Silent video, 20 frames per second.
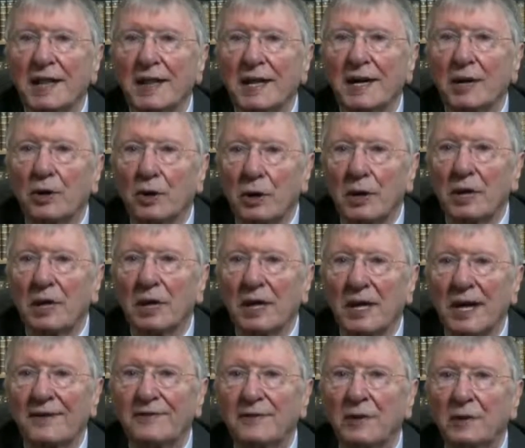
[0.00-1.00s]
the oil
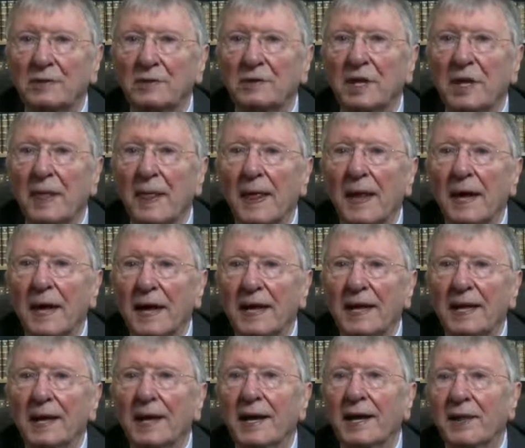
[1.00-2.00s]
level
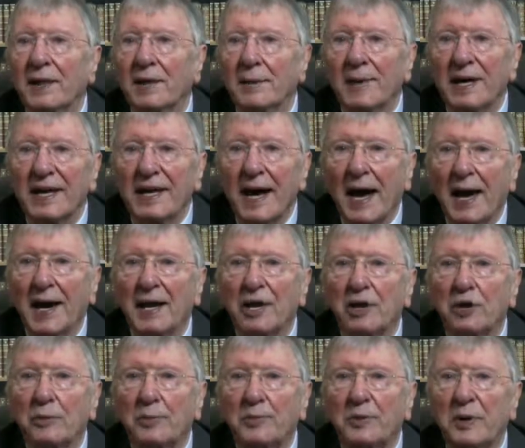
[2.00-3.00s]
in the
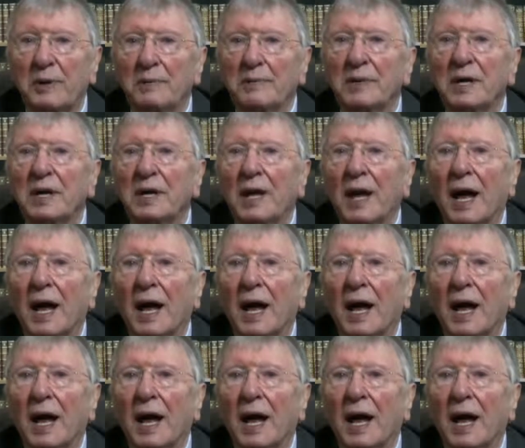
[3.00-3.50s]
mechanical pump